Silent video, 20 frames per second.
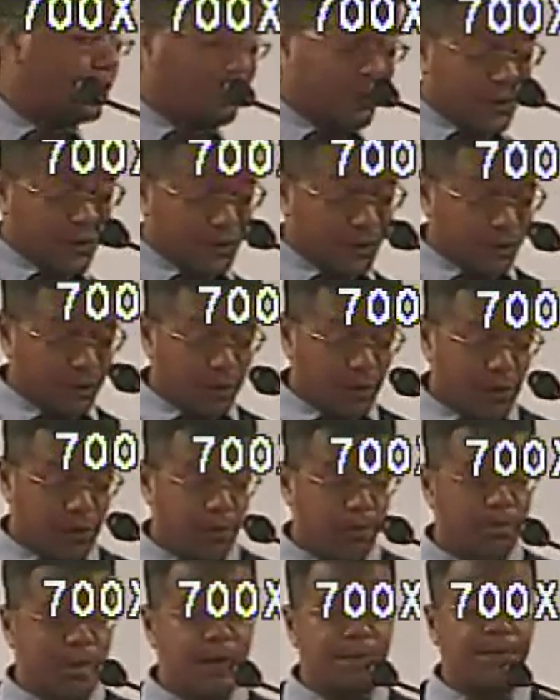We're just little
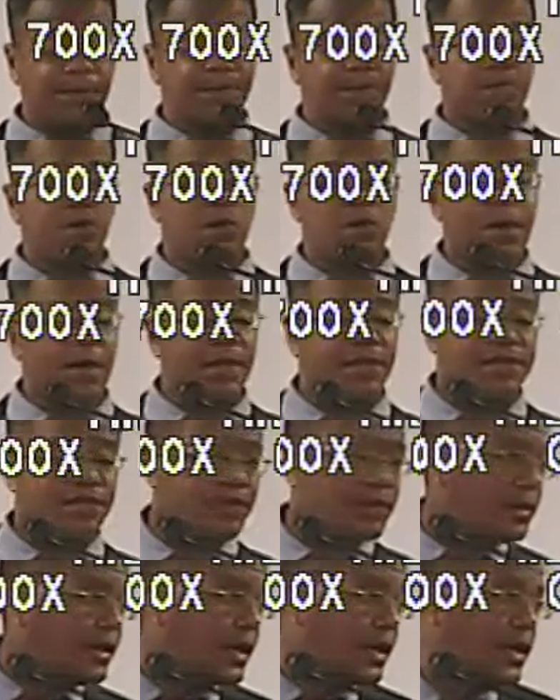puppets and robots